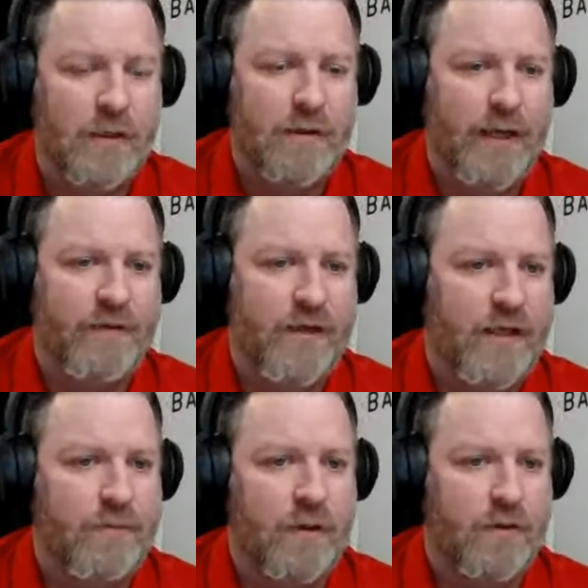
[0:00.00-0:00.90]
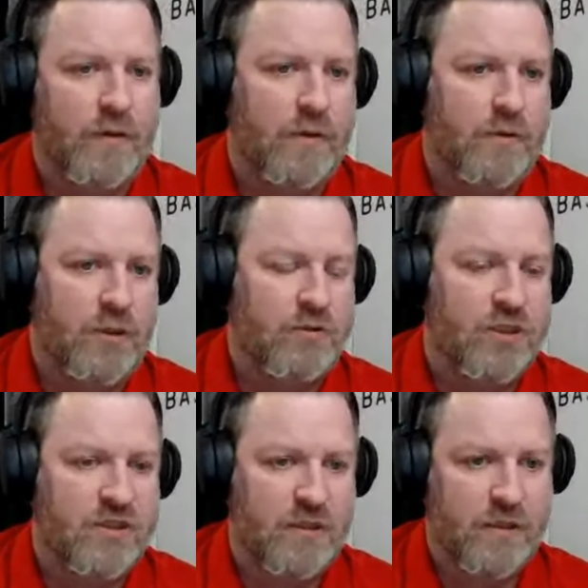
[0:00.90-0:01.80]
and then you
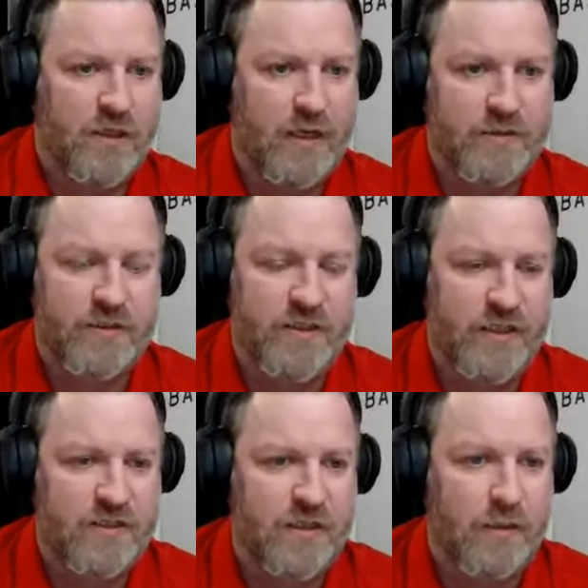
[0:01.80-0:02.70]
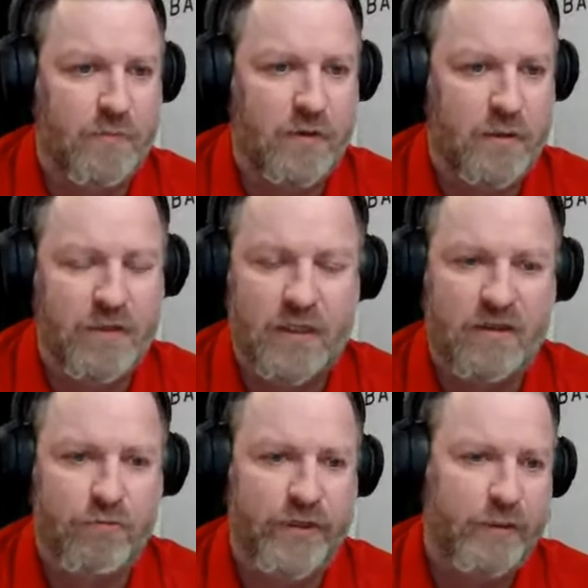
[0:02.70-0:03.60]
just got to teach them the
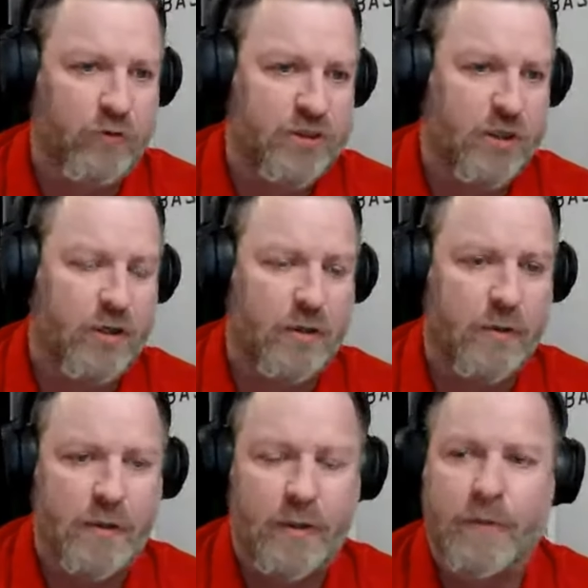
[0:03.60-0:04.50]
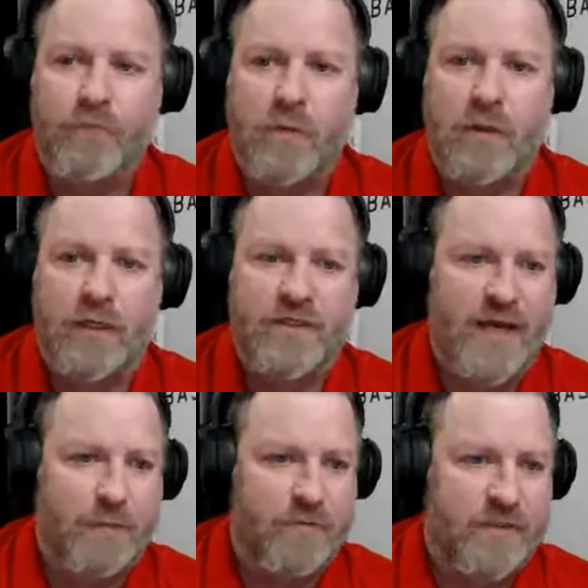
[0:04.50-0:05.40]
big 3, which are
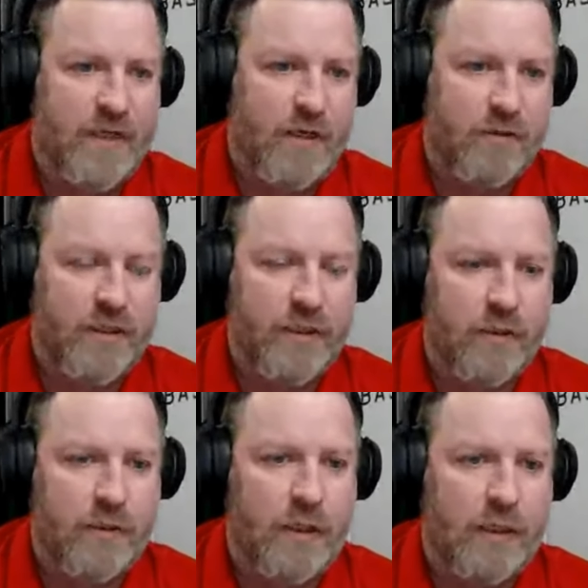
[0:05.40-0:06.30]
attack mentality,